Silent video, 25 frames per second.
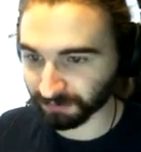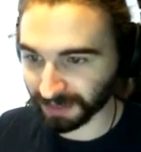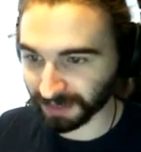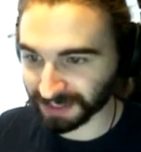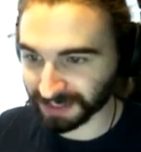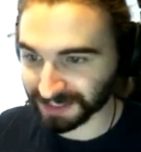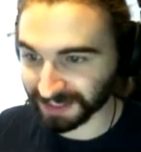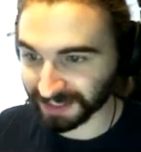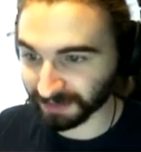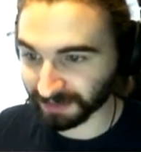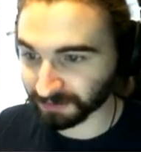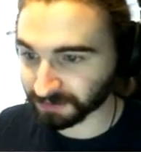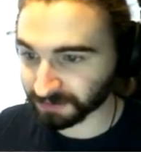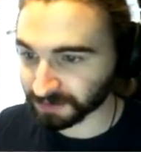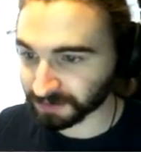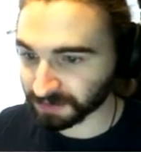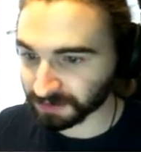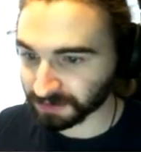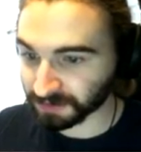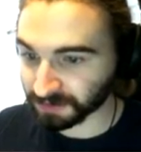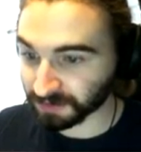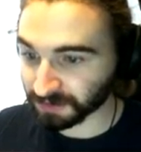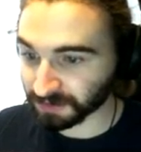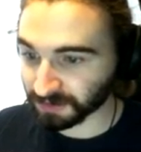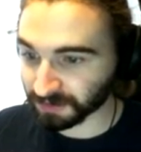Bloody hell.
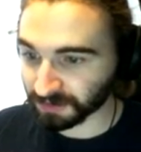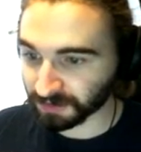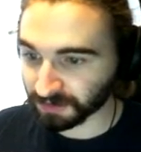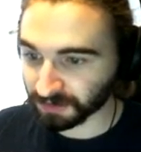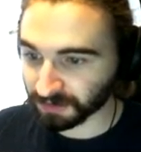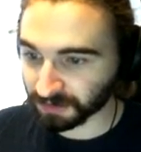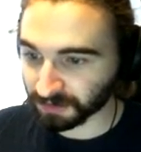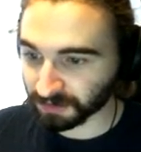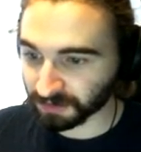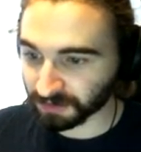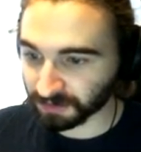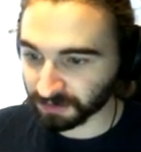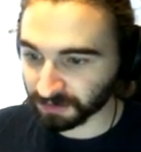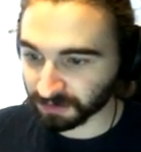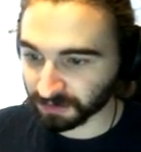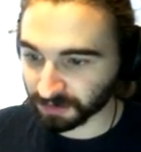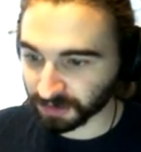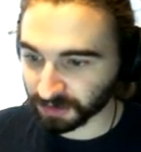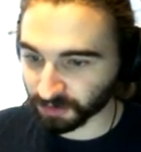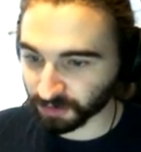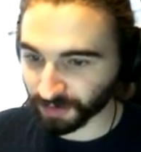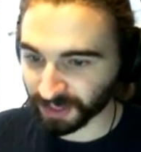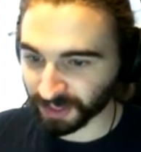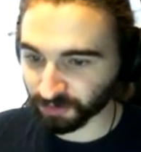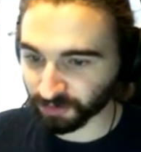
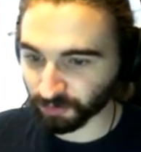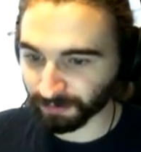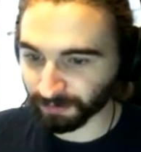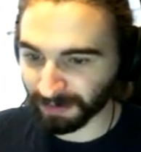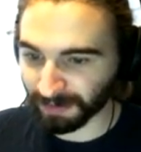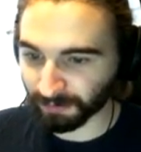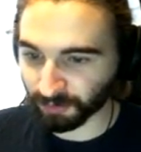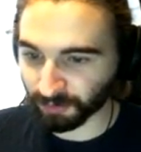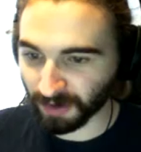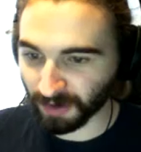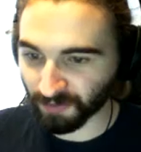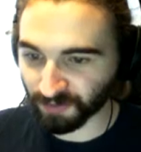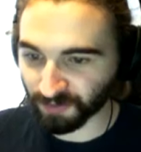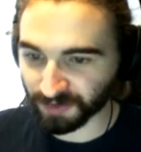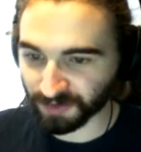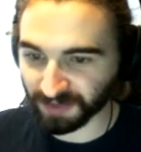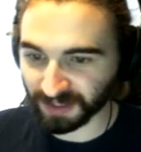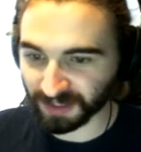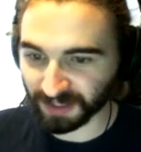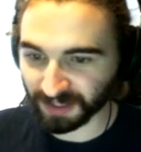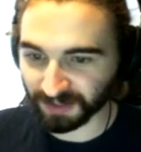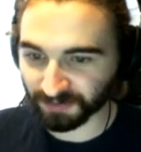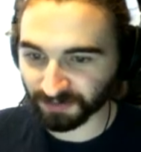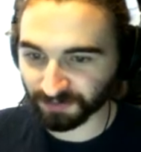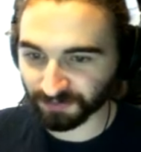Quick, remember
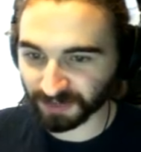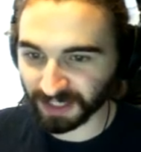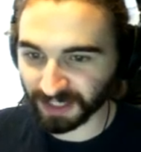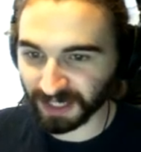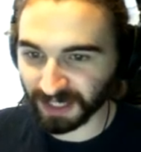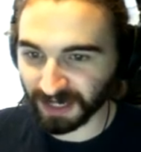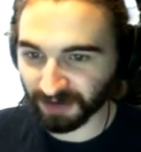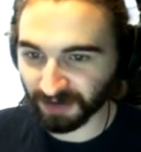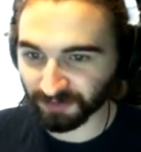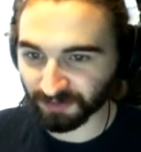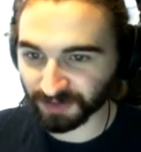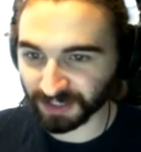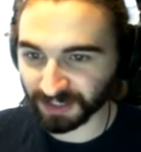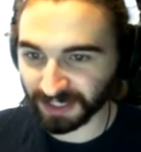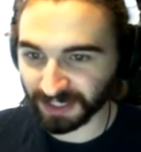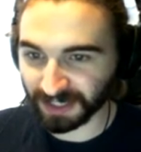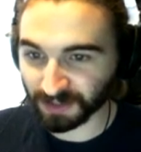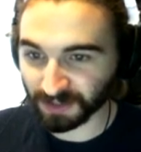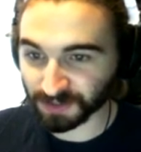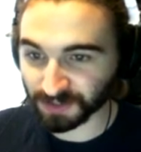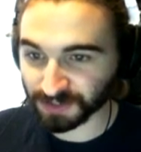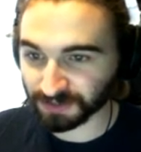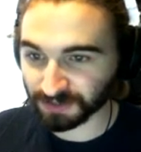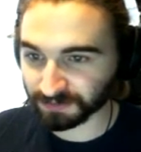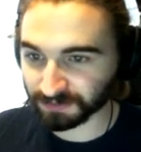everything and then forget everything
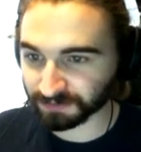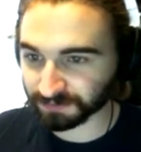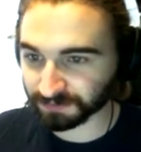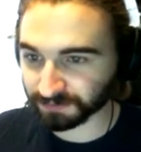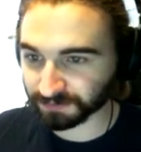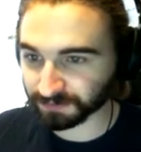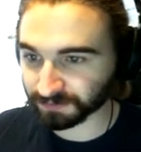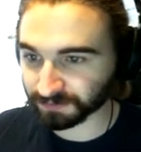else.